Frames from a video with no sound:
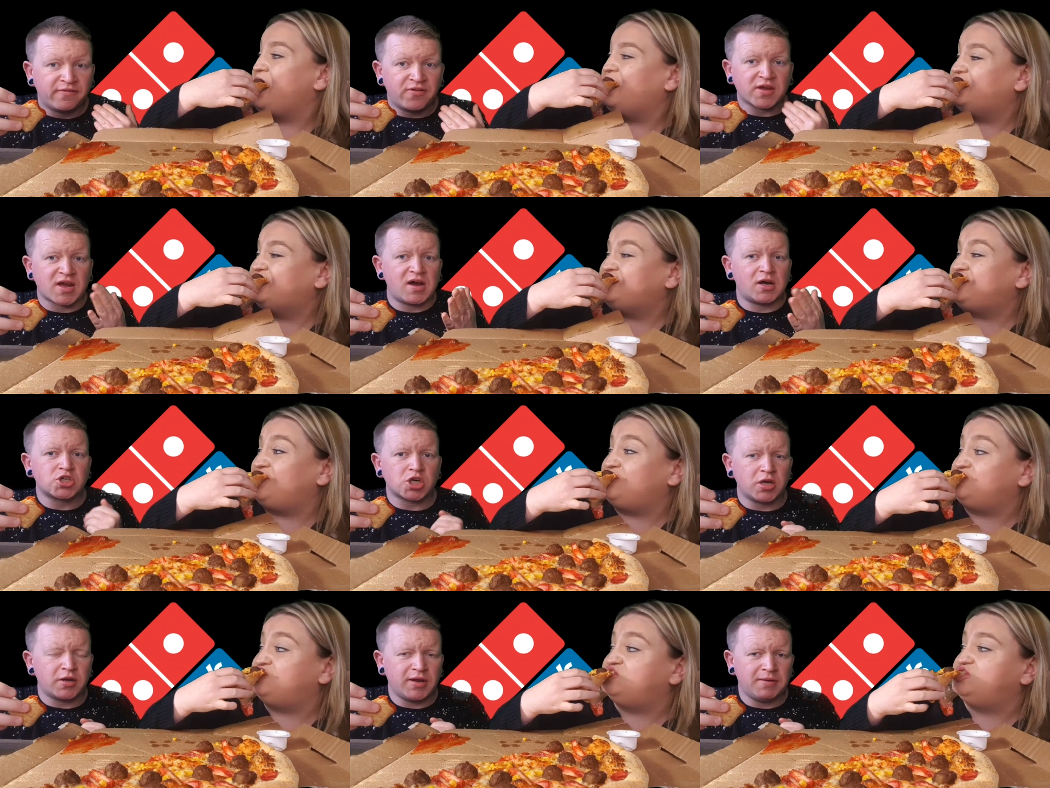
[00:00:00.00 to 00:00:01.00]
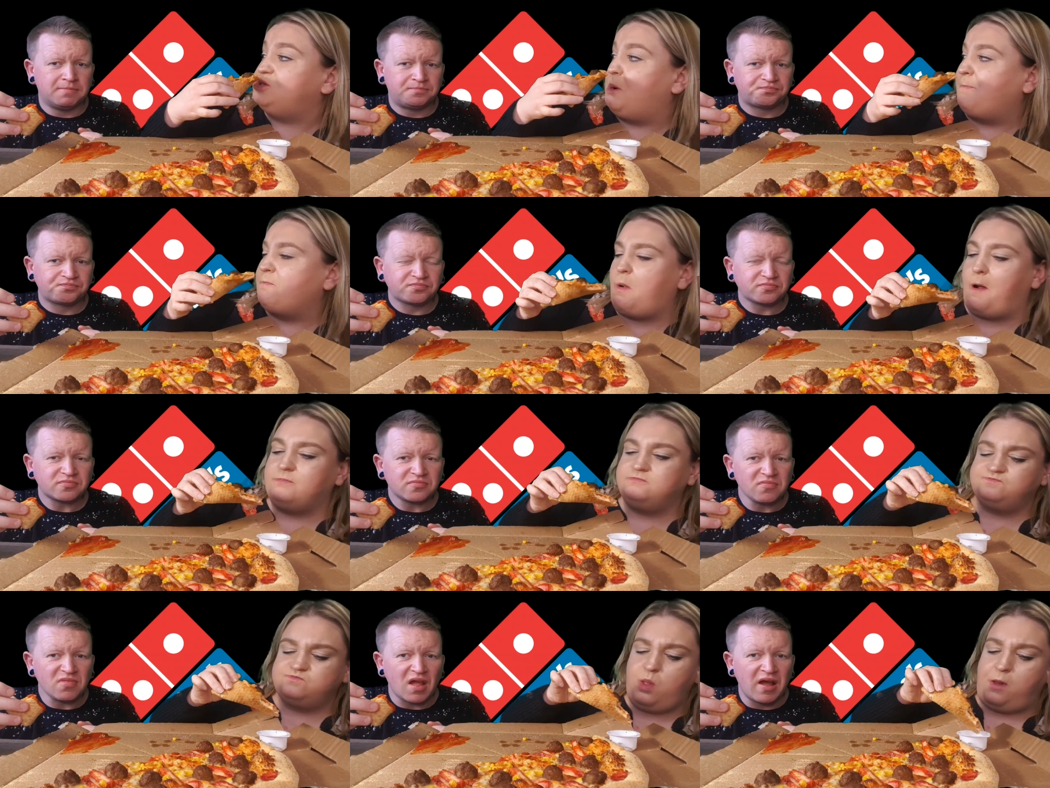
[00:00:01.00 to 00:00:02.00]
Speaker 1: for the car journey.
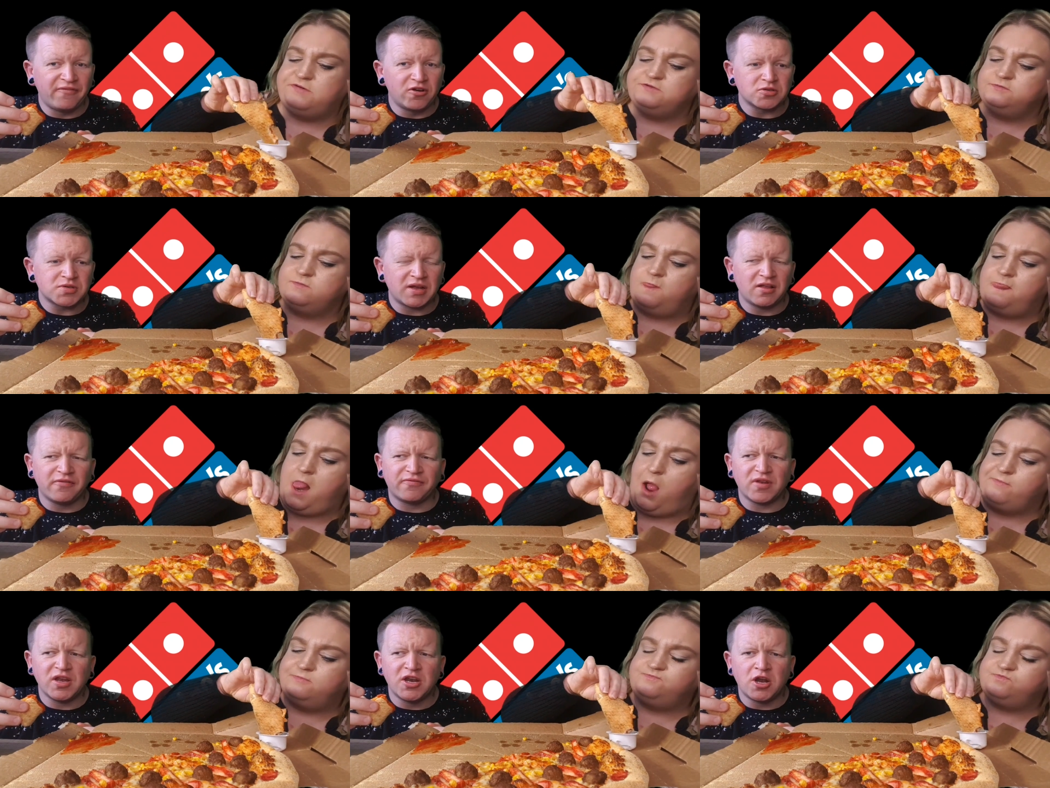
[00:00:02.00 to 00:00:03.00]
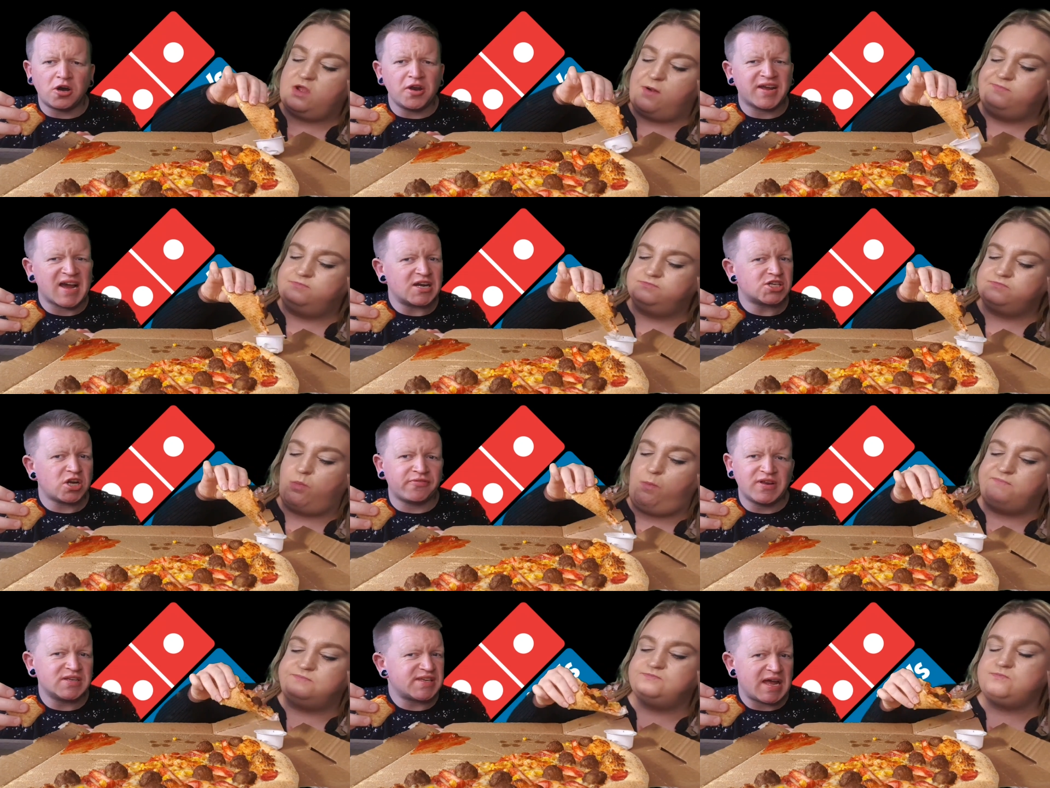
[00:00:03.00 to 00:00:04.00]
I thought, so love, you're not going to catch it
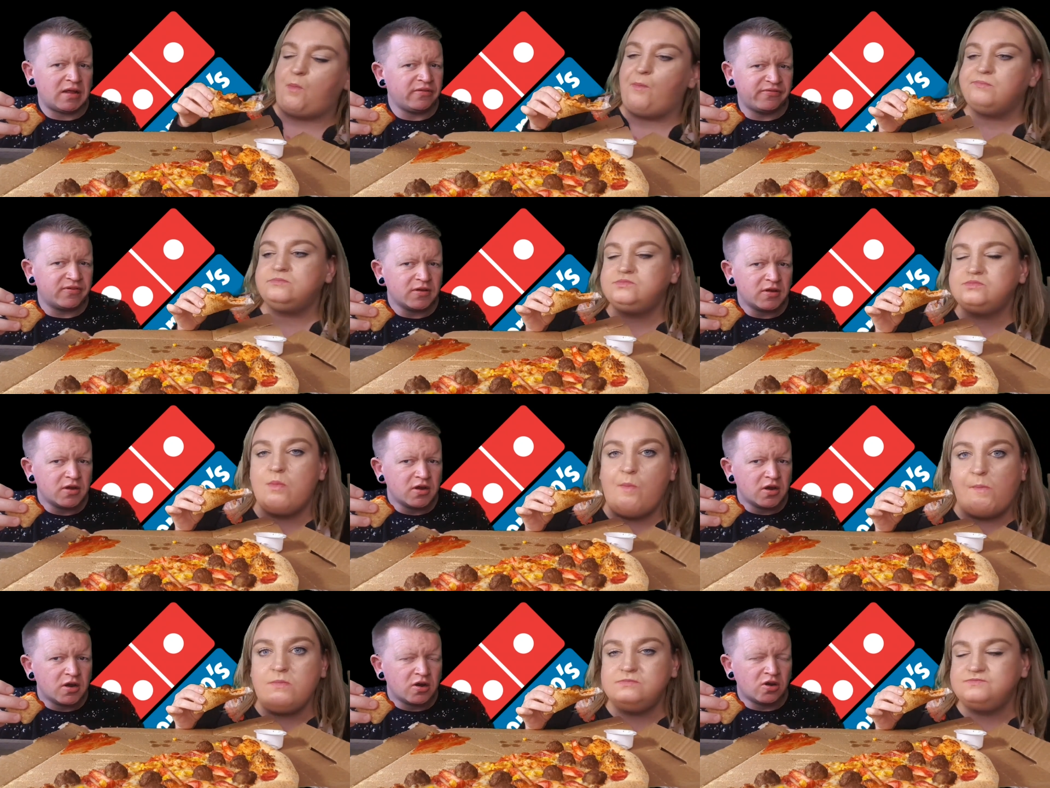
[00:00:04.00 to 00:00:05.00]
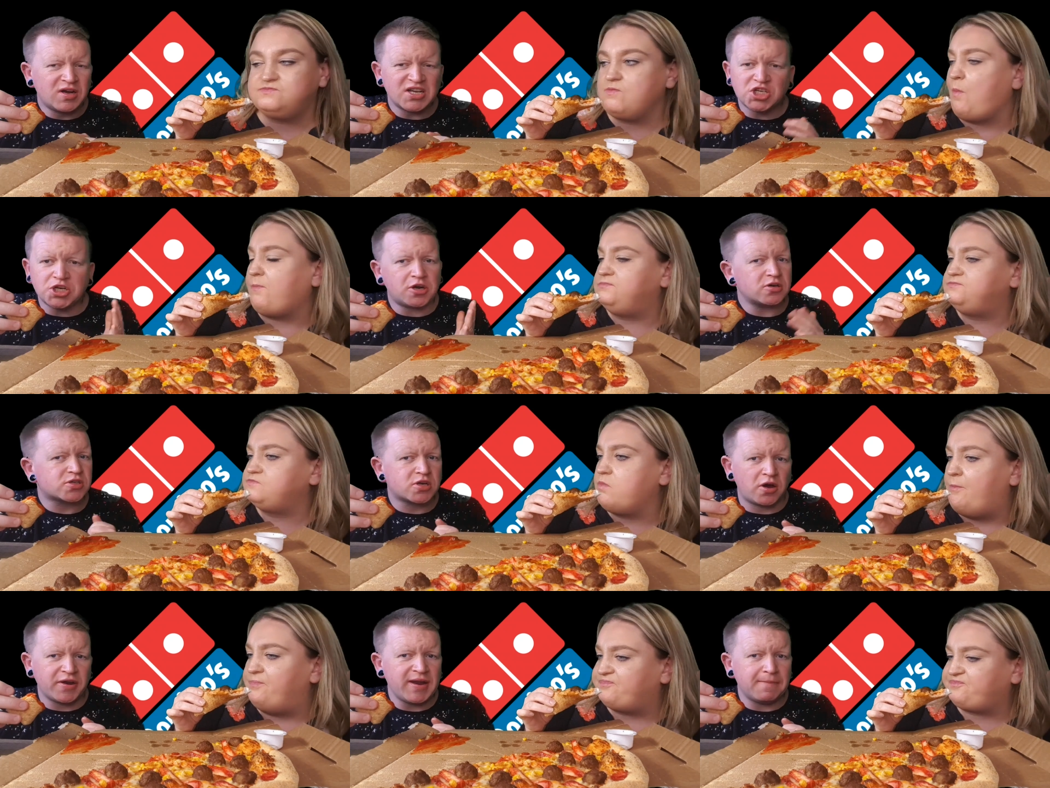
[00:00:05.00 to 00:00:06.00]
off yourself. Unless your dog's
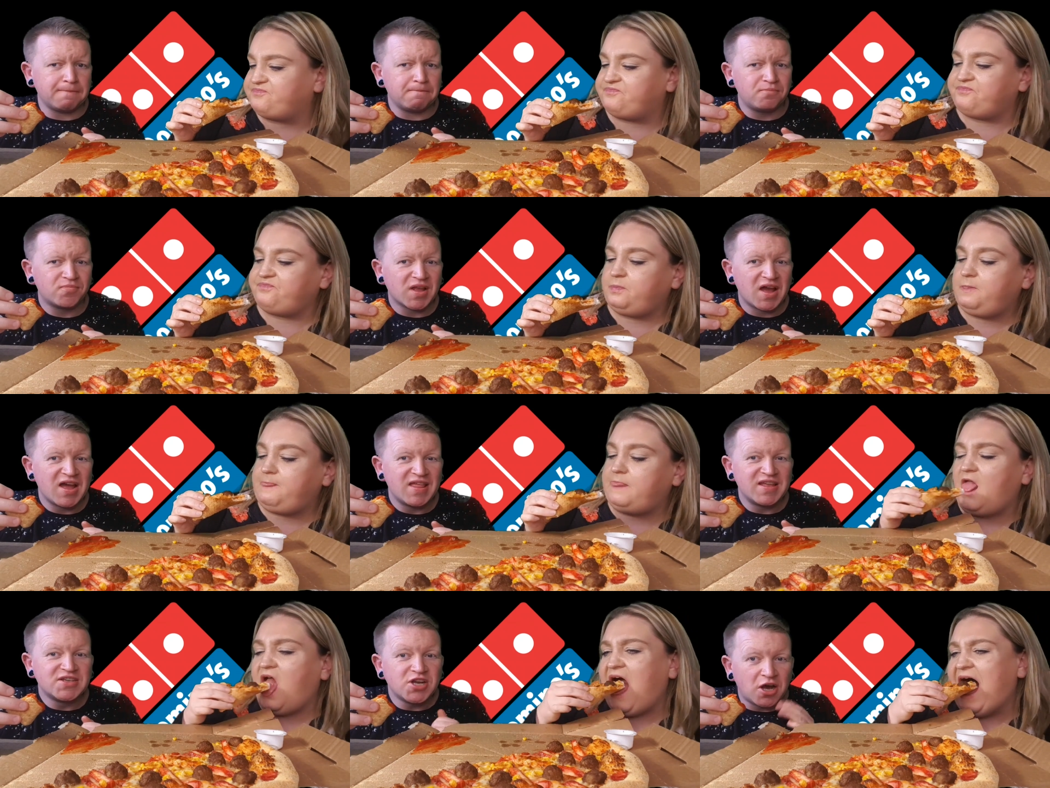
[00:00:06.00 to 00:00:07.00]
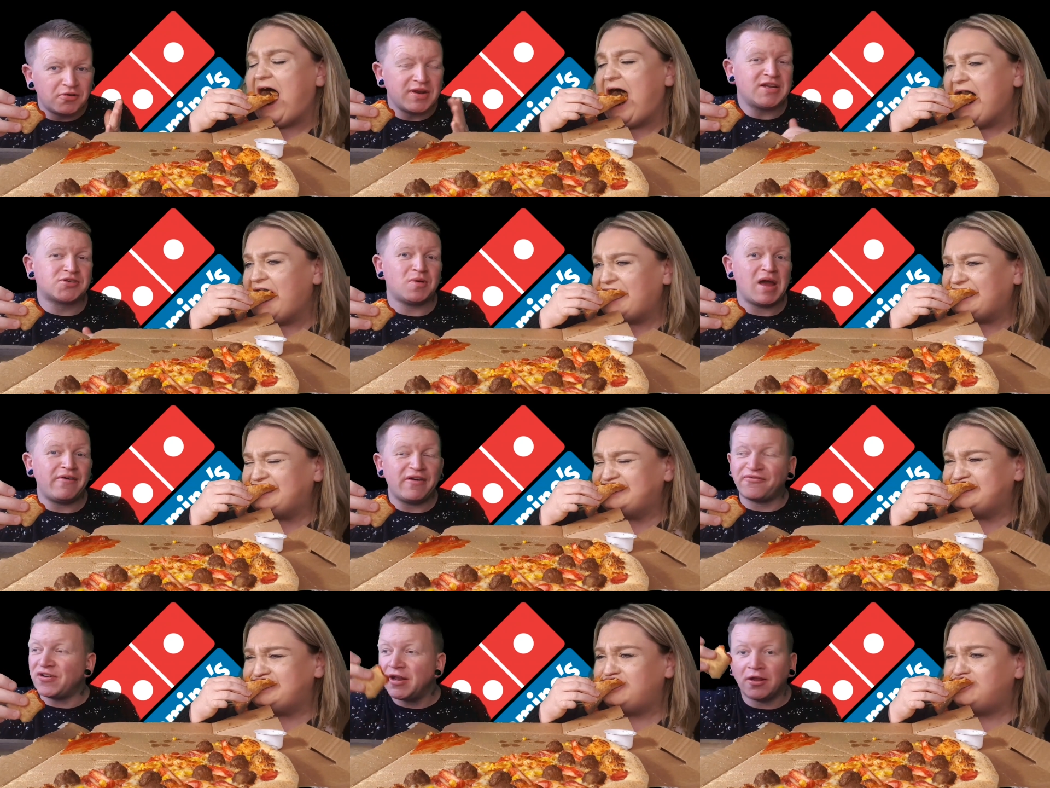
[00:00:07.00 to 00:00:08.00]
got it, there's no need to wear
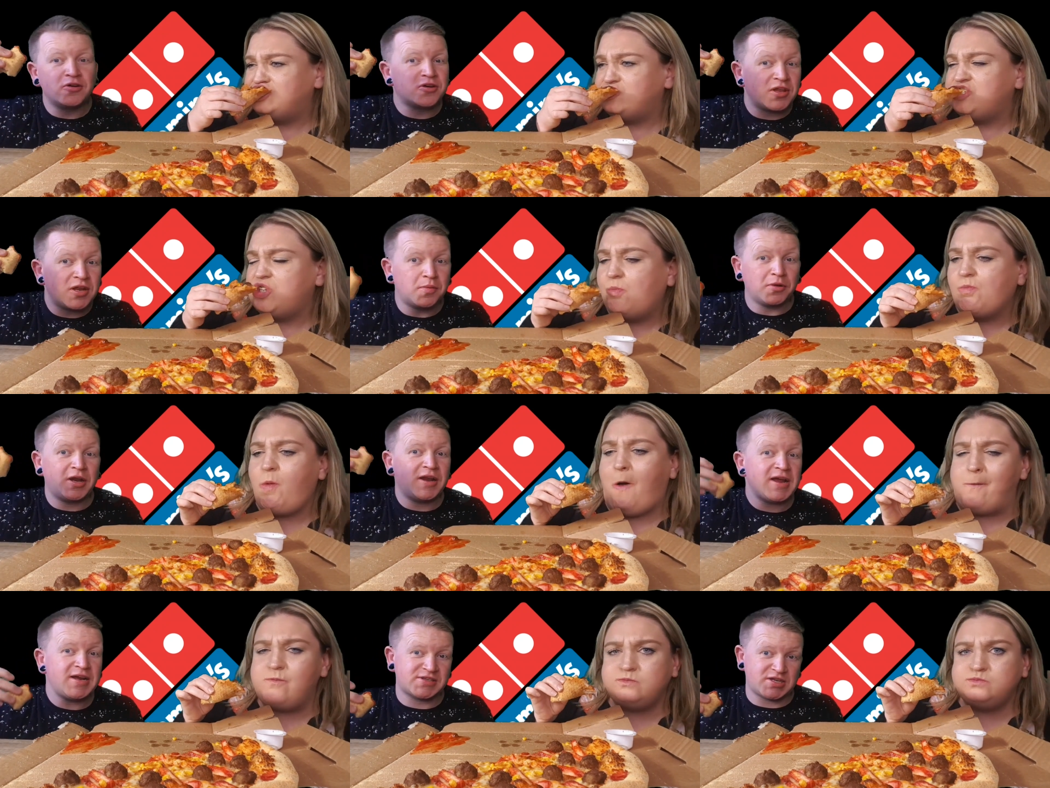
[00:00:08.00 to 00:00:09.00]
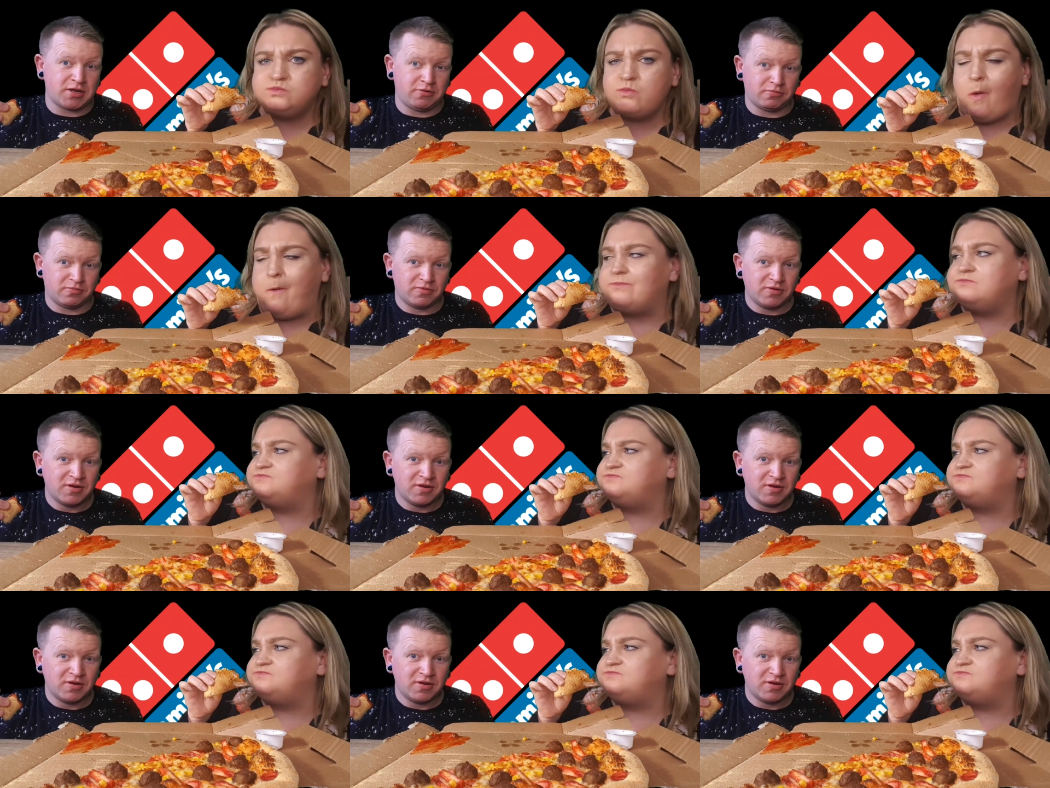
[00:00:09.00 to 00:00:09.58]
it for any longer than you bloody need to.